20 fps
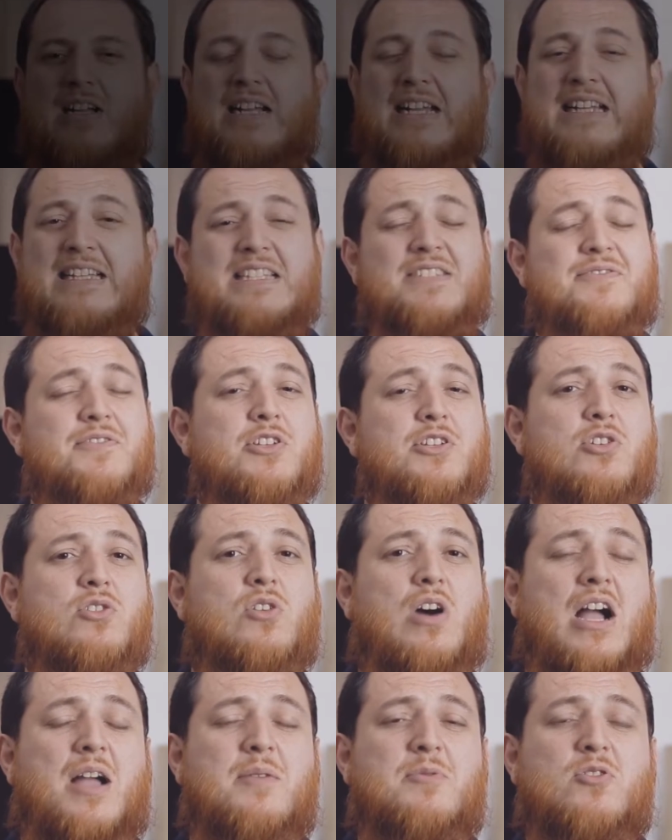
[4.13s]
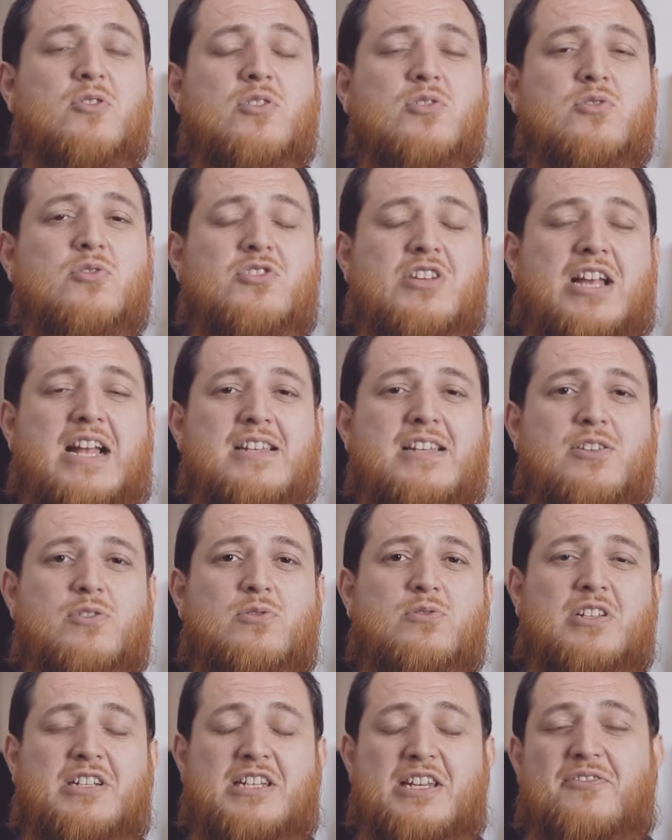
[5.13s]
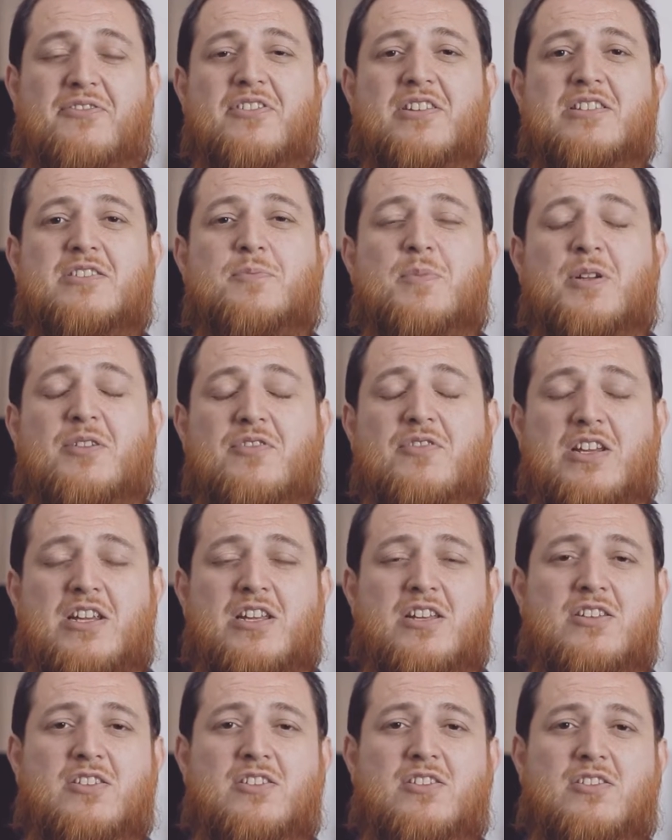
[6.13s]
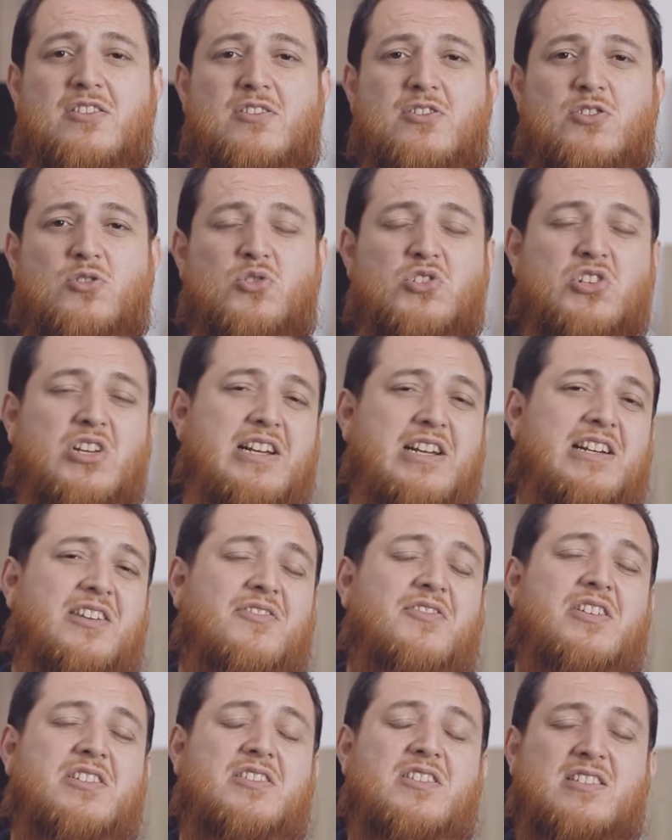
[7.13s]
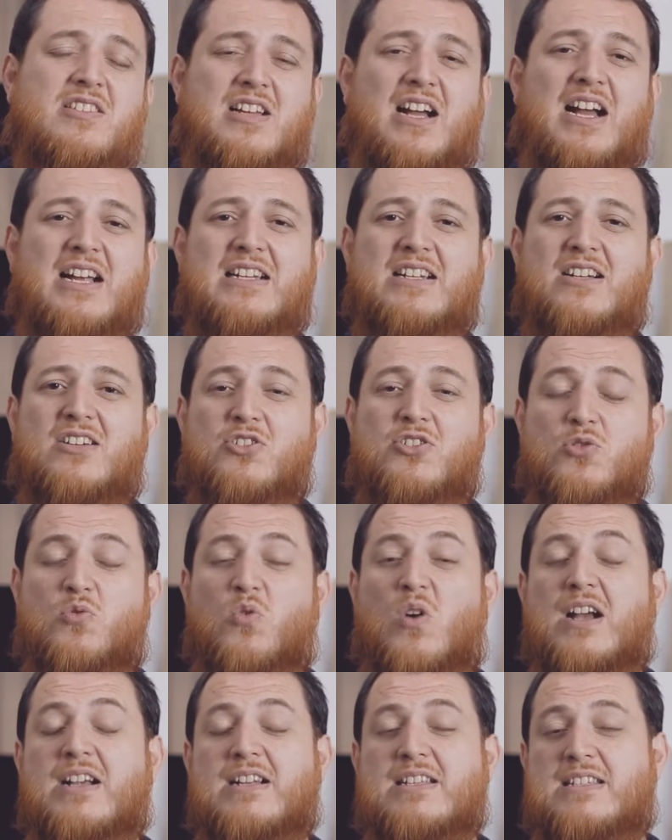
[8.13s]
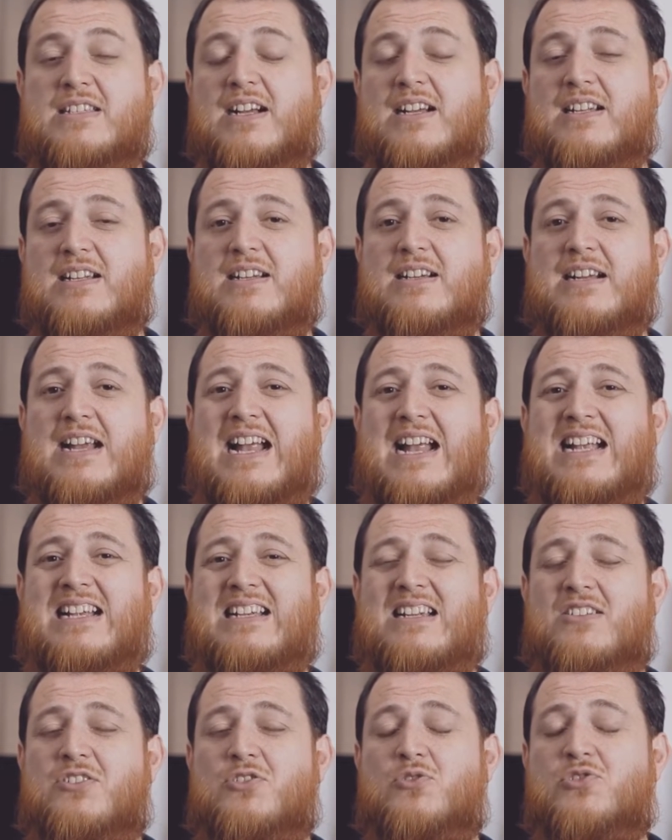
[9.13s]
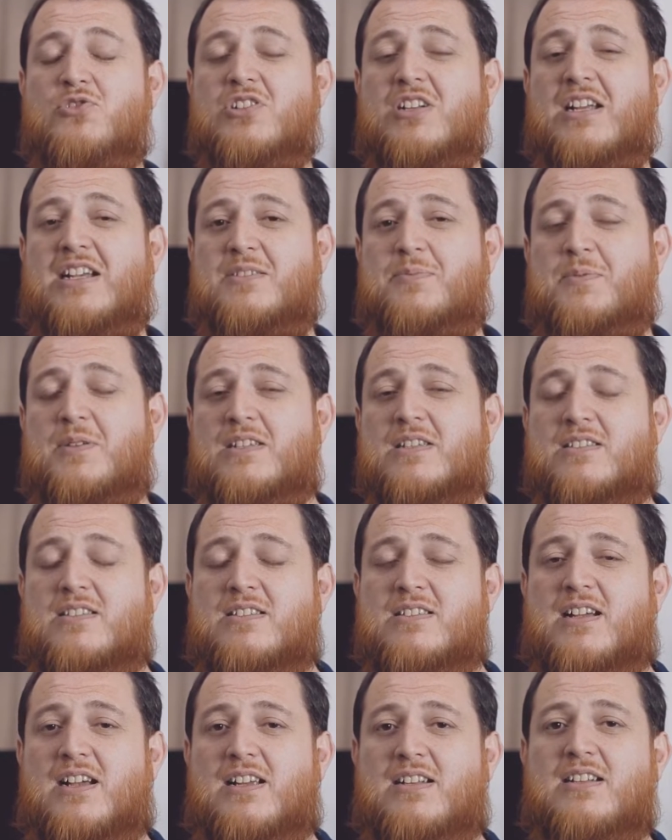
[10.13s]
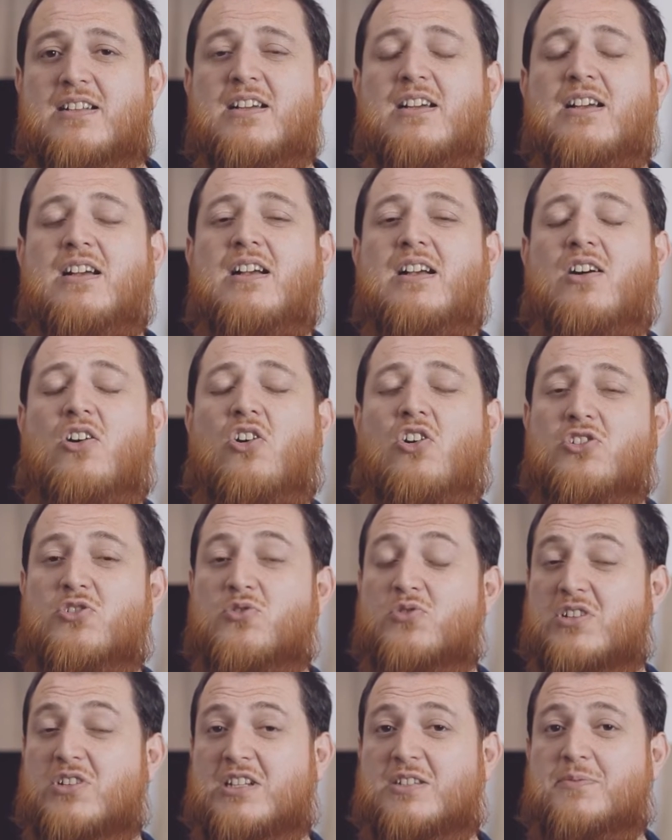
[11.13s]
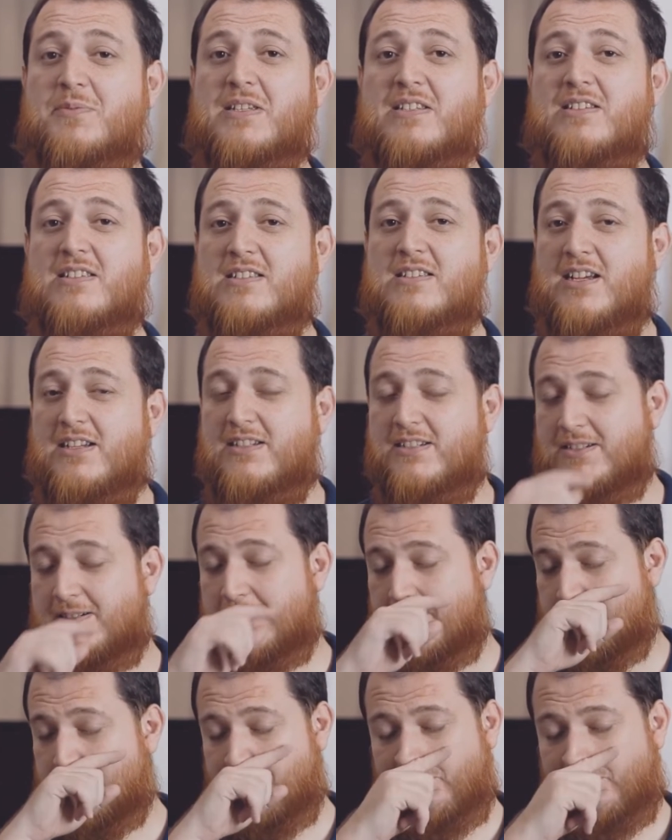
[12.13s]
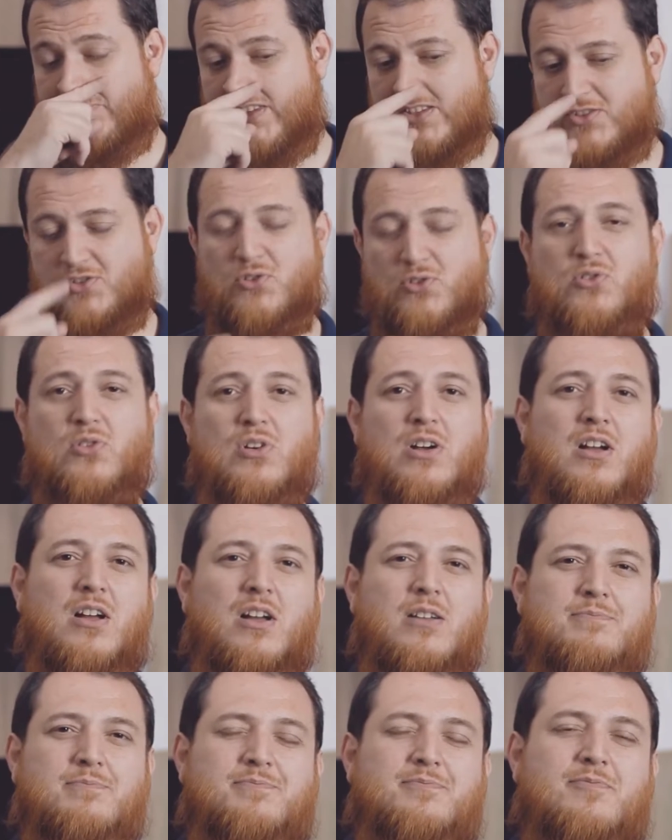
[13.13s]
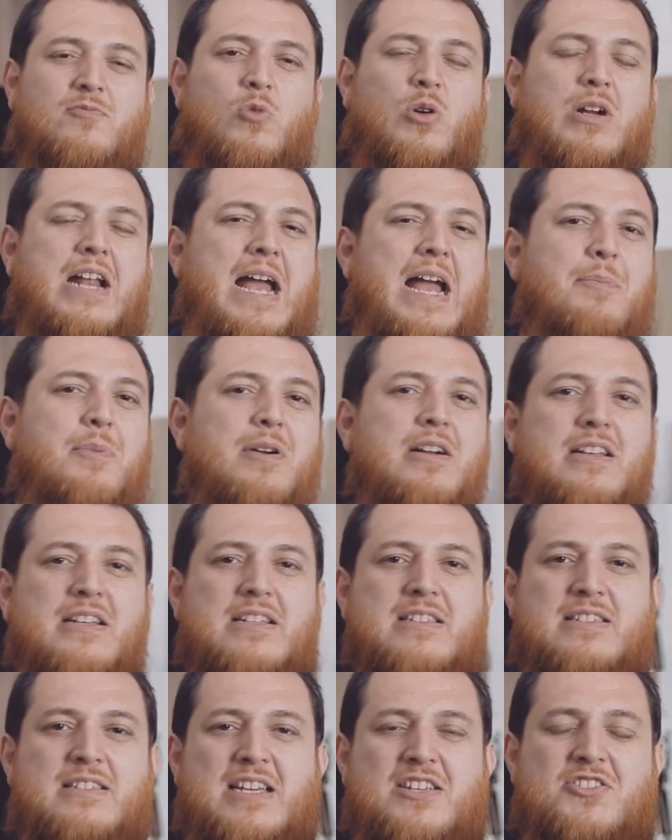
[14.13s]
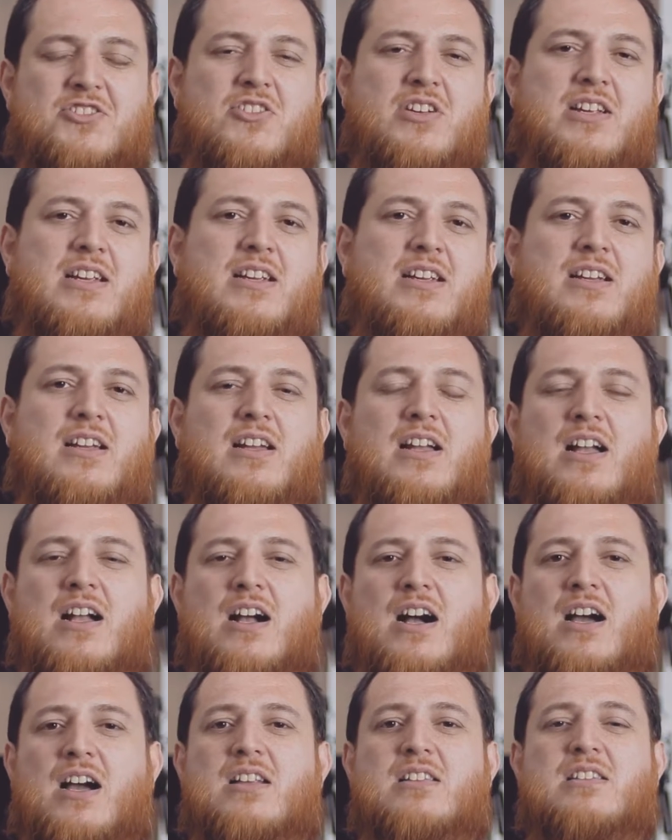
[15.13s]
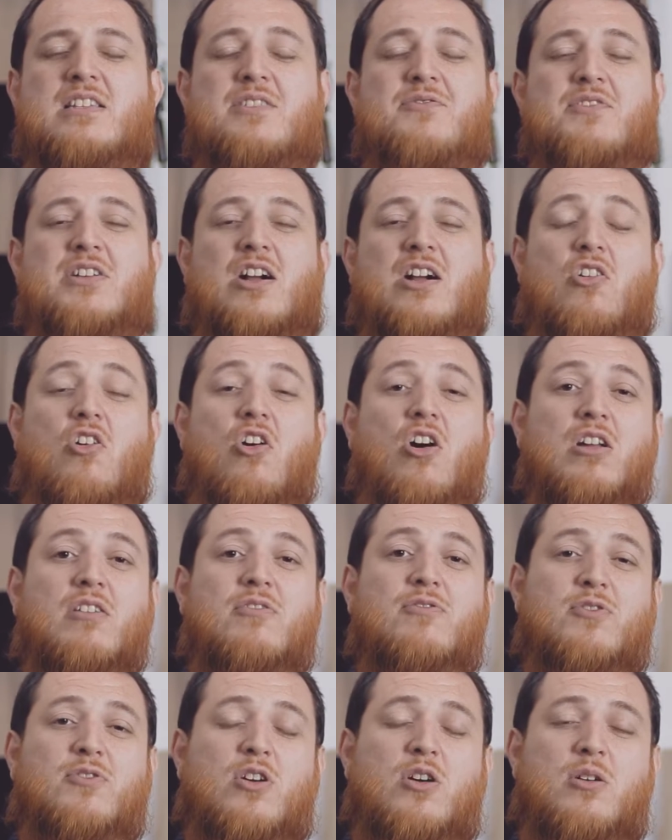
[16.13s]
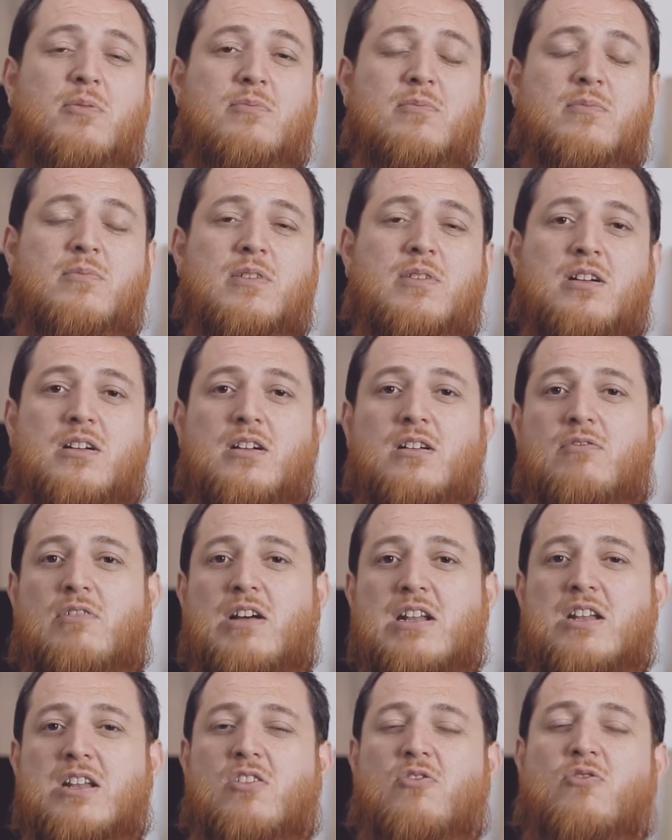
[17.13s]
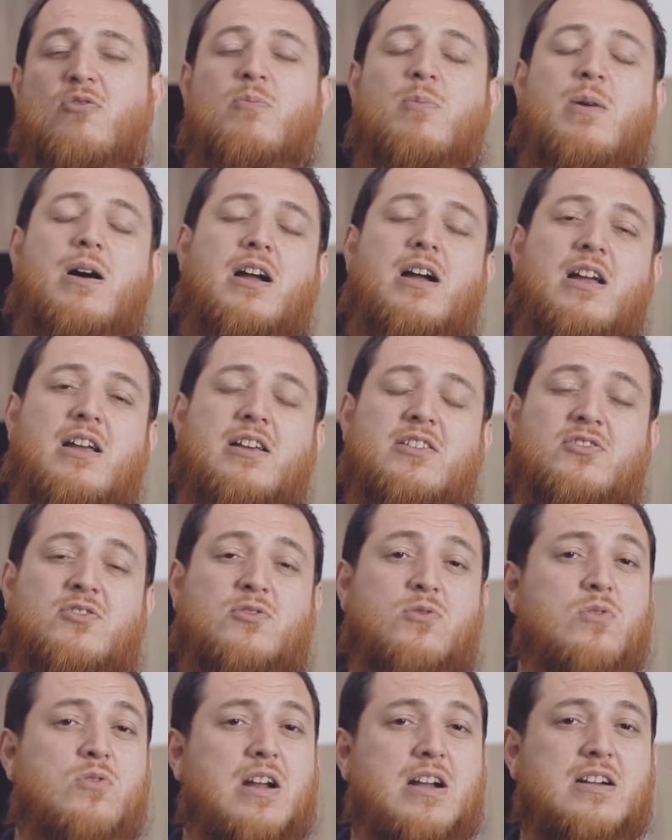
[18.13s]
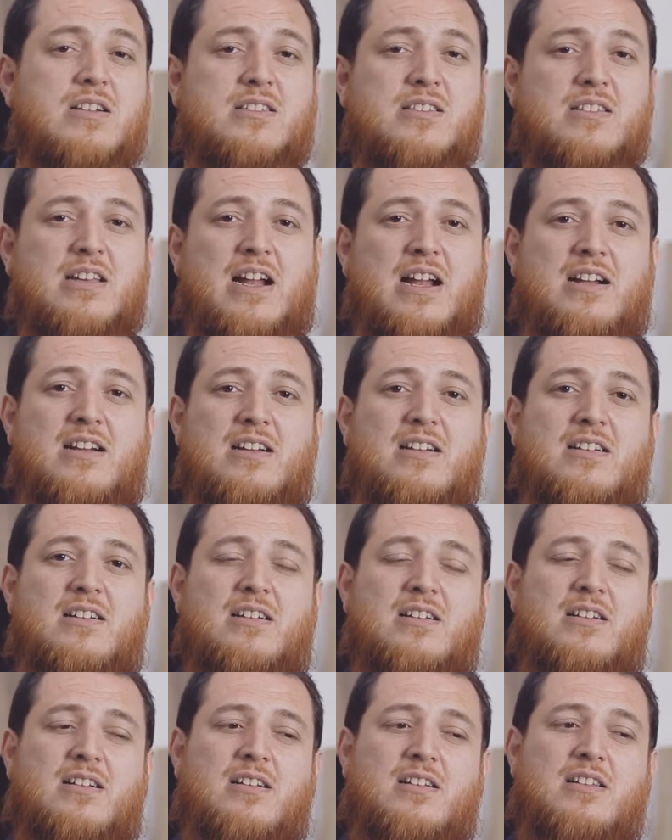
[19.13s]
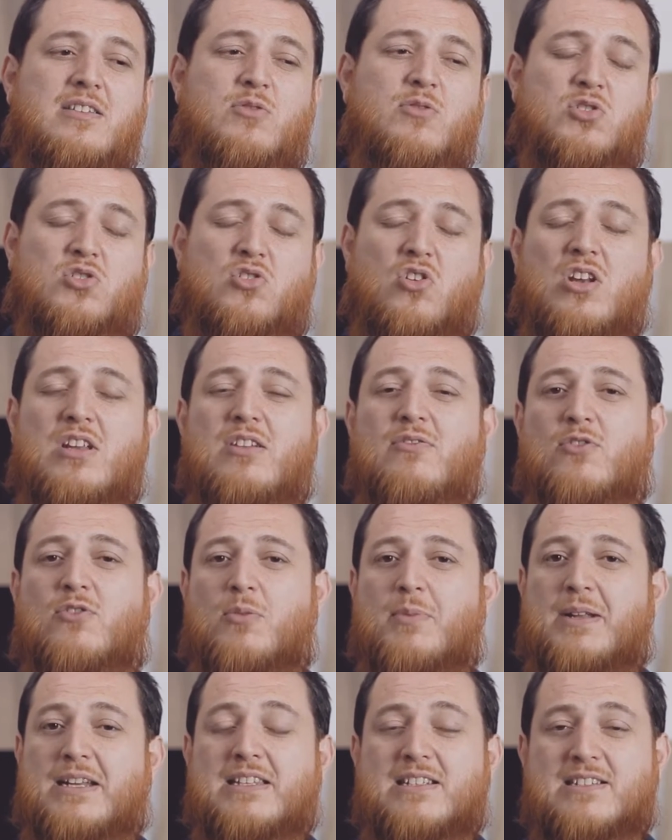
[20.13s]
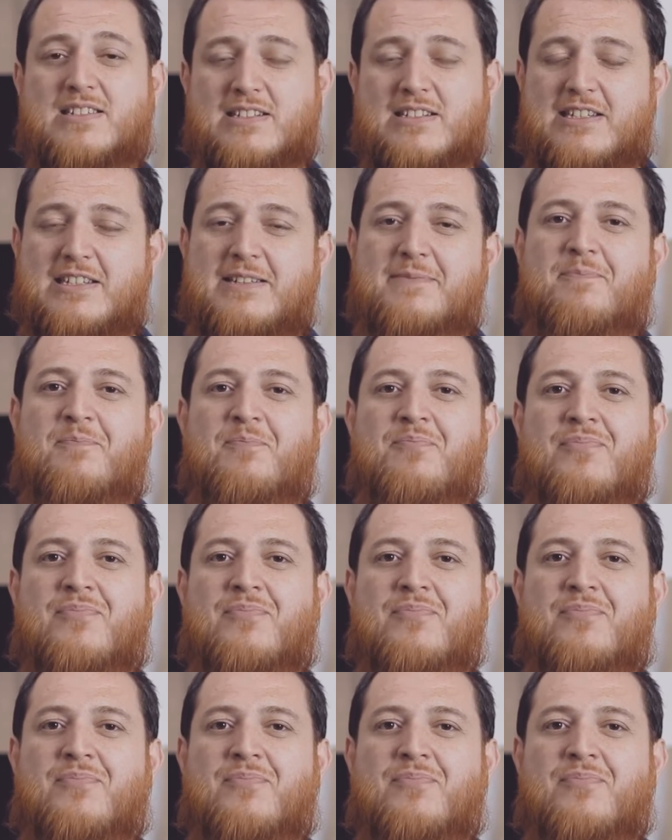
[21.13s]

In this video, I'm going to tell you the difference between user interface designer, UI designer, and user experience design or user experience designer. So um, what happened is yesterday, I received a call from uh, one of my students and uh, he was calling from another city